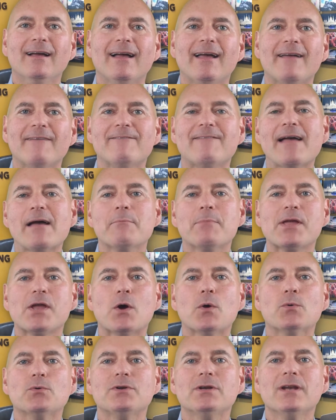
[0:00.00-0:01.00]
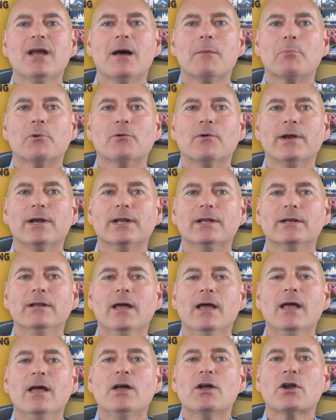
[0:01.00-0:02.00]
a family-owned and operated
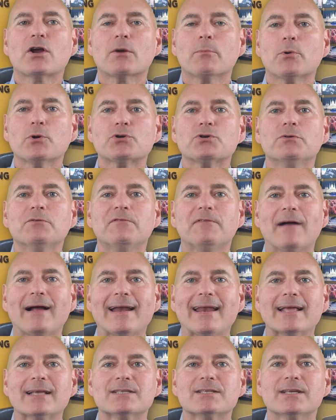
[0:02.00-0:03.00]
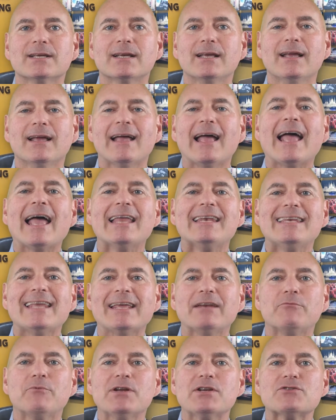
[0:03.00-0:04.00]
commercial financing and
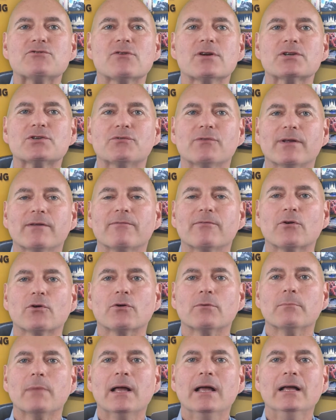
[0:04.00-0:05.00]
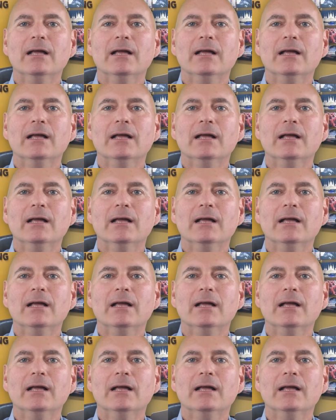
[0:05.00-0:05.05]
debt restructuring firm